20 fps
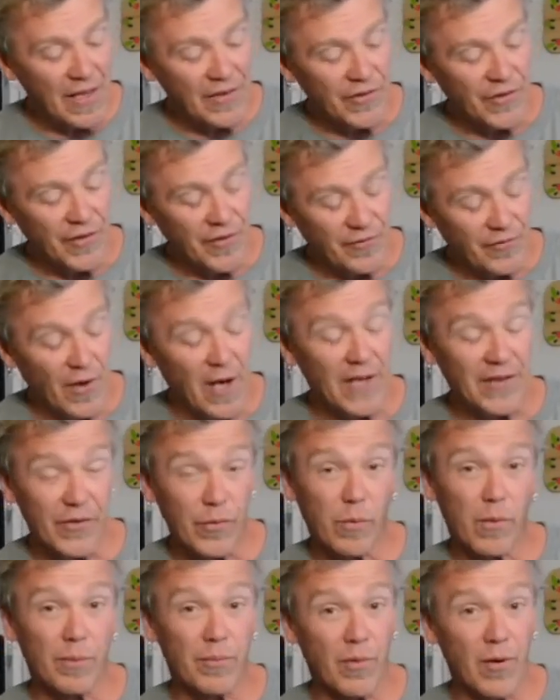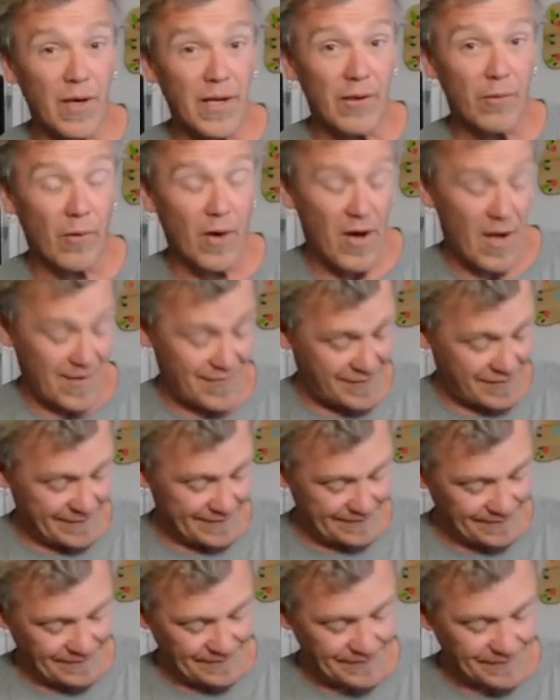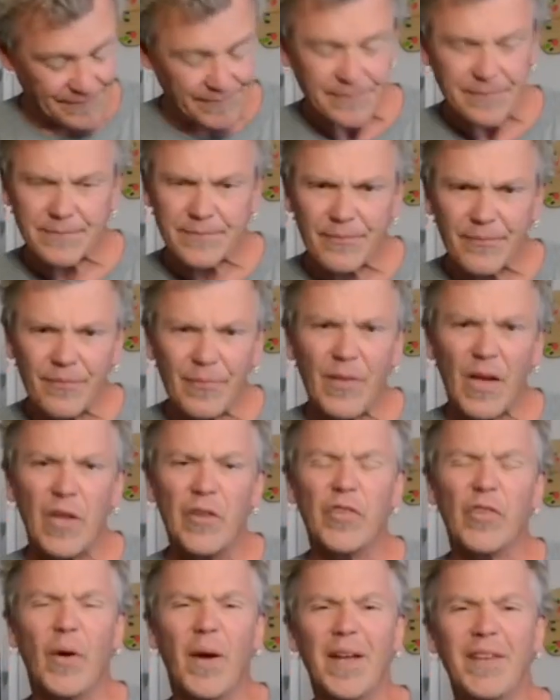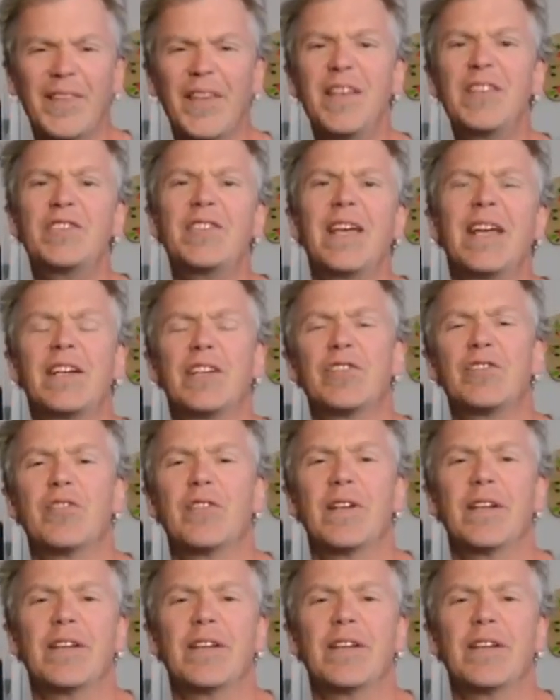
So the frets were pretty rough. So I essentially had to treat it